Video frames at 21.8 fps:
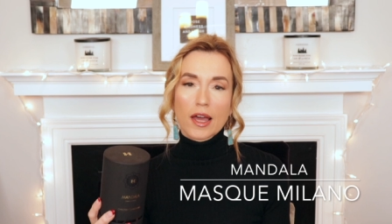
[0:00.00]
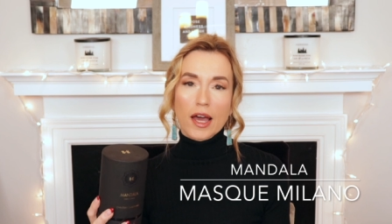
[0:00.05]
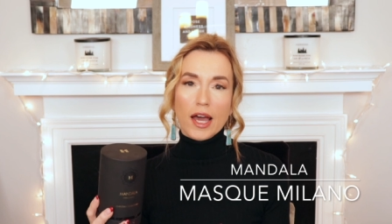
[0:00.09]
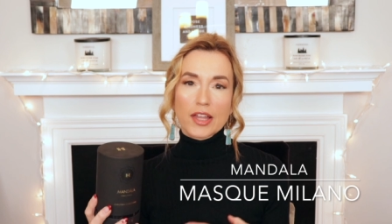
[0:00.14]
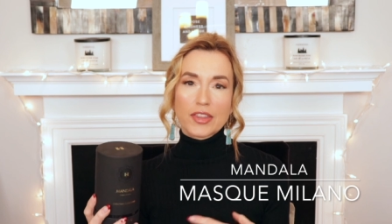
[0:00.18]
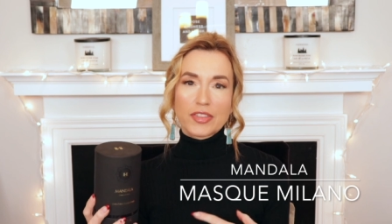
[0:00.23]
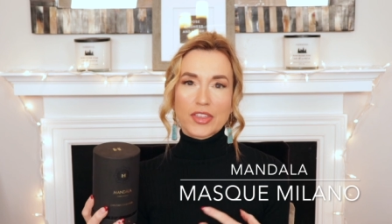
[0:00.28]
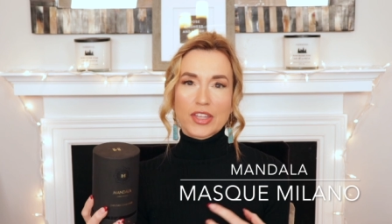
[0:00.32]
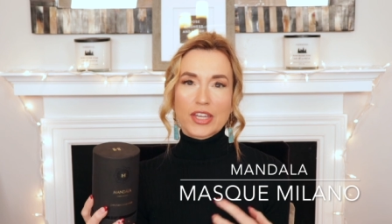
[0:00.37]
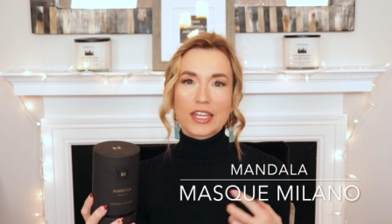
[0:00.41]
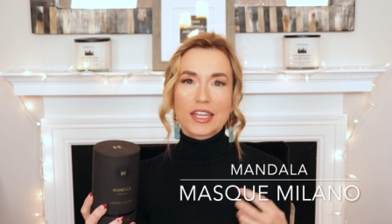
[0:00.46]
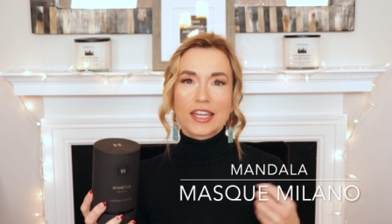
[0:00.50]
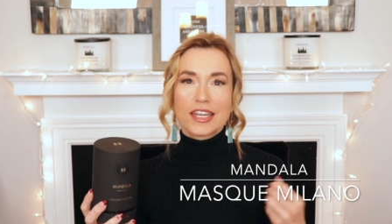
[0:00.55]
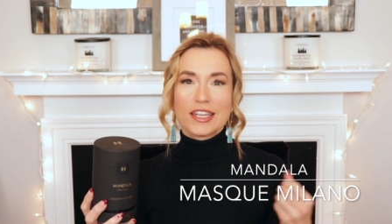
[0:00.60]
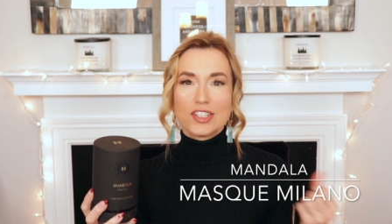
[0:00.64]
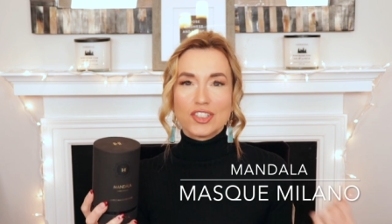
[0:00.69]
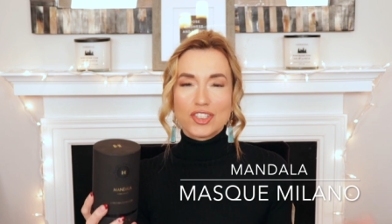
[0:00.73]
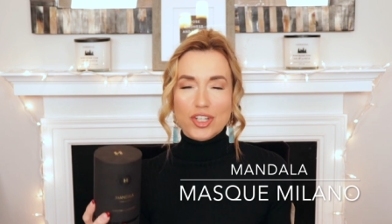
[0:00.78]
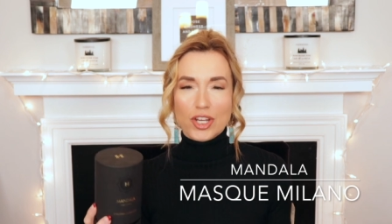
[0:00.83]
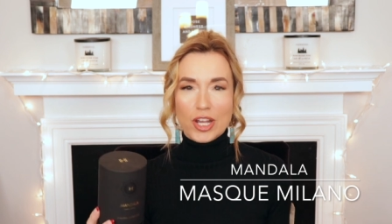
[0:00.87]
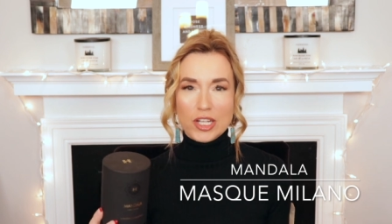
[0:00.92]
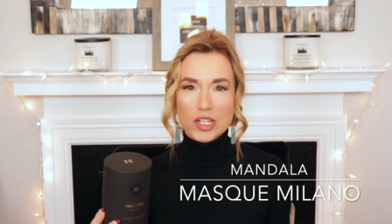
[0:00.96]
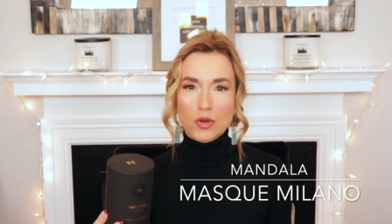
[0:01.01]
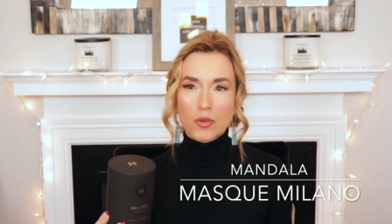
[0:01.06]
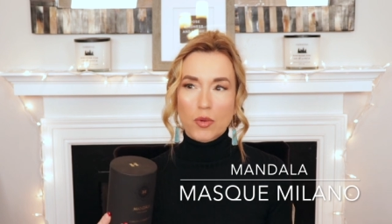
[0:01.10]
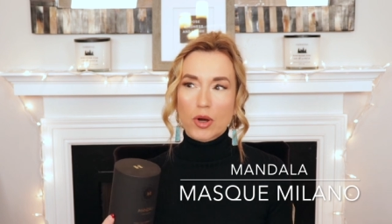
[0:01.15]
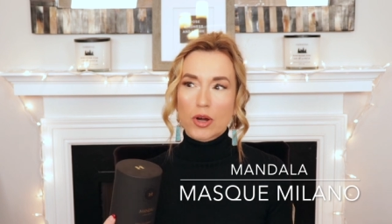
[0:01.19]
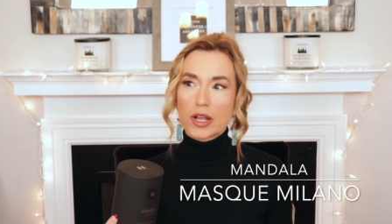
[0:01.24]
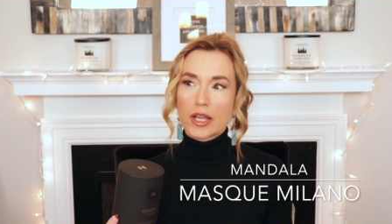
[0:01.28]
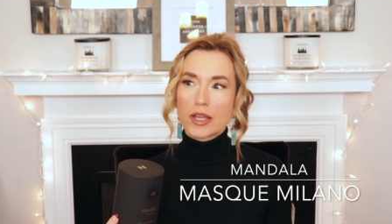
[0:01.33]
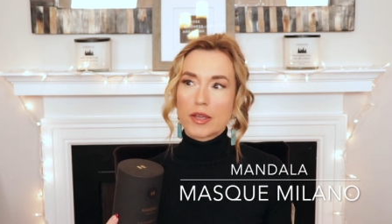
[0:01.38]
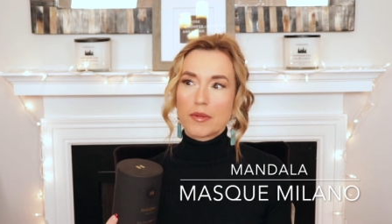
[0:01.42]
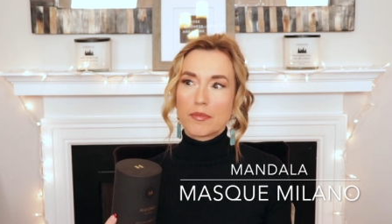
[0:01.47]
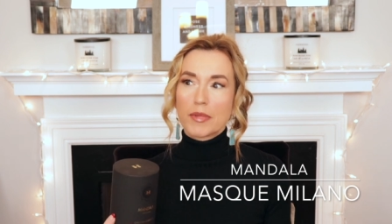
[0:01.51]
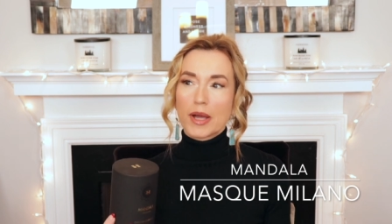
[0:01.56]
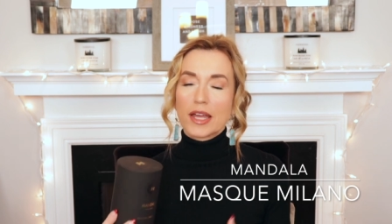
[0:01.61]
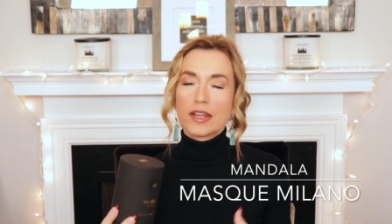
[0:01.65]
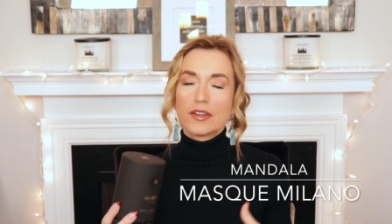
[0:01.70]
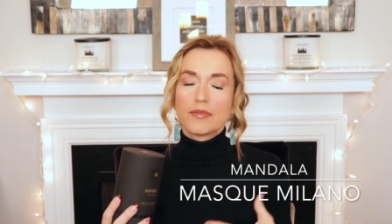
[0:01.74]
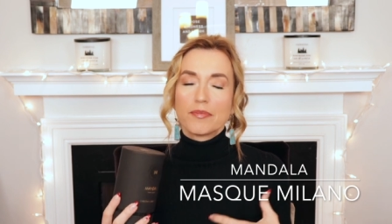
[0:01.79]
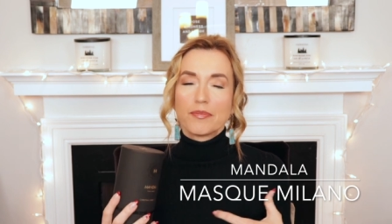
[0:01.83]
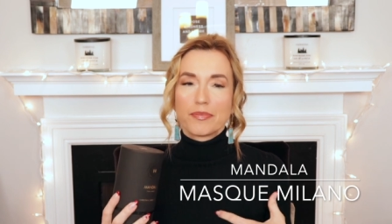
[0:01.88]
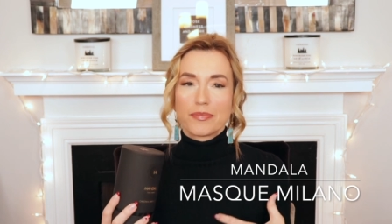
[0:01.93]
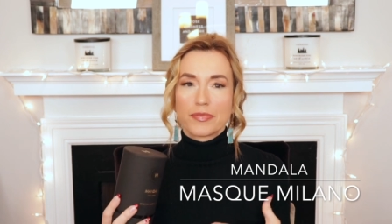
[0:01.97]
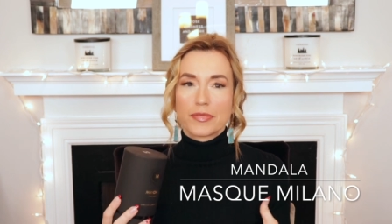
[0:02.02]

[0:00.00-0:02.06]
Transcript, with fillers: I think in January, my